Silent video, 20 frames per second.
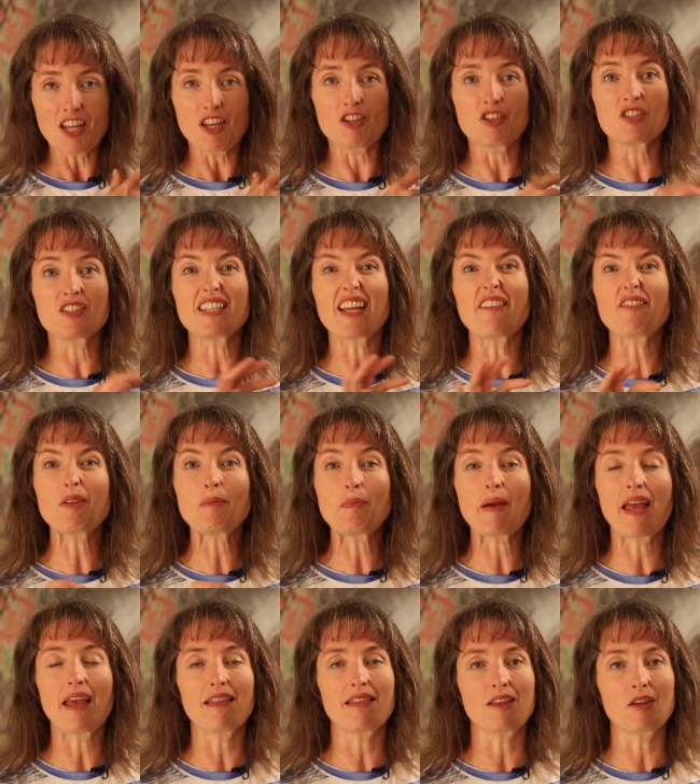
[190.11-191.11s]
You just have to
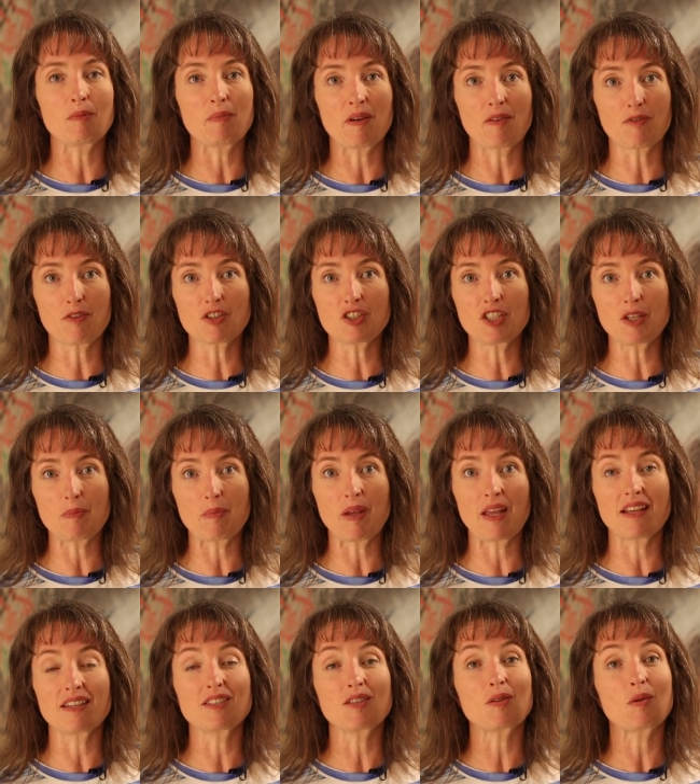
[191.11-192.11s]
pay a little bit for
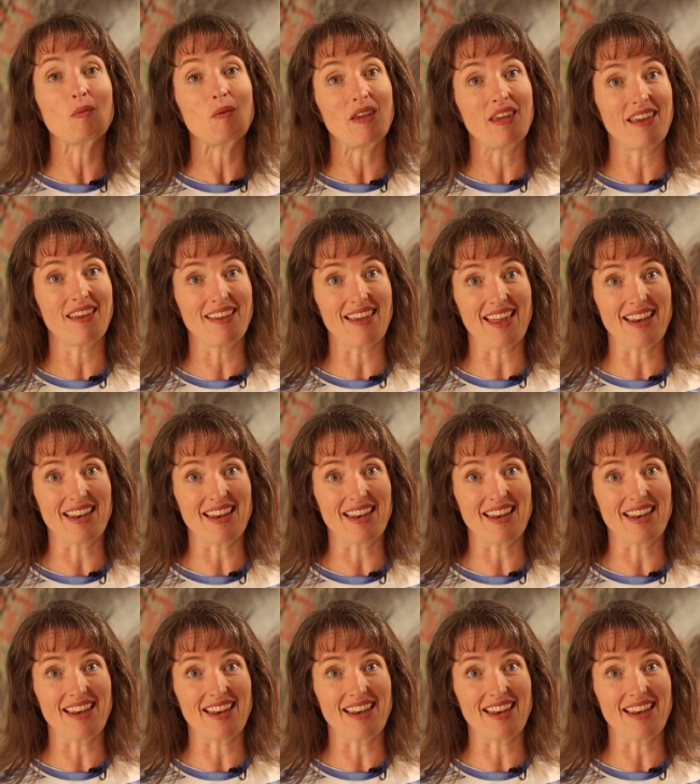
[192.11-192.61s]
shipping so that we can